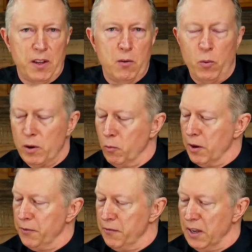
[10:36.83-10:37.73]

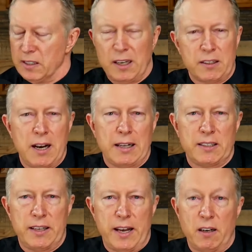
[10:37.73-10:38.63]
If he says God
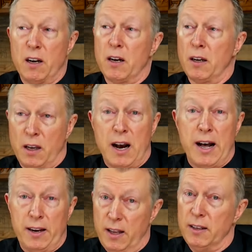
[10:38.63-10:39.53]
said,
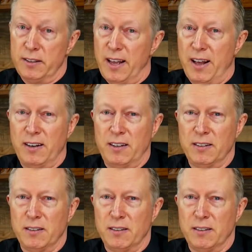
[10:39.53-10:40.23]
God said.